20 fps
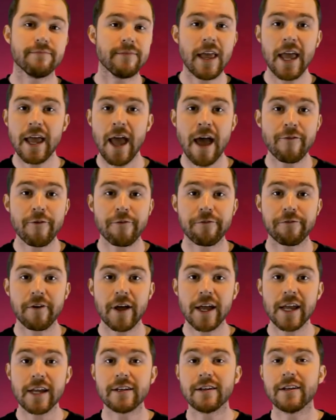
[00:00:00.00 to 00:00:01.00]
they have a
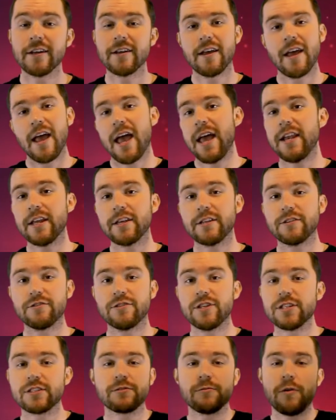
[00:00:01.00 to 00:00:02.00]
fight. And
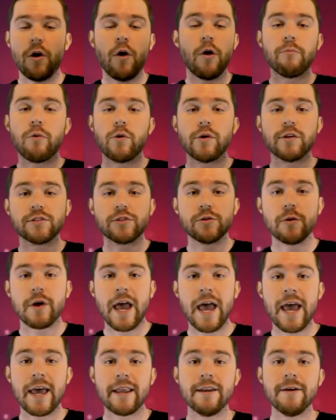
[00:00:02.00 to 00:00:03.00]
it just all boils to a
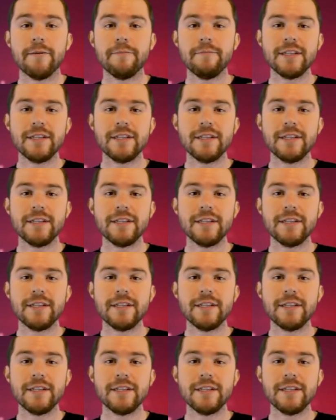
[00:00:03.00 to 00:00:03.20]
head.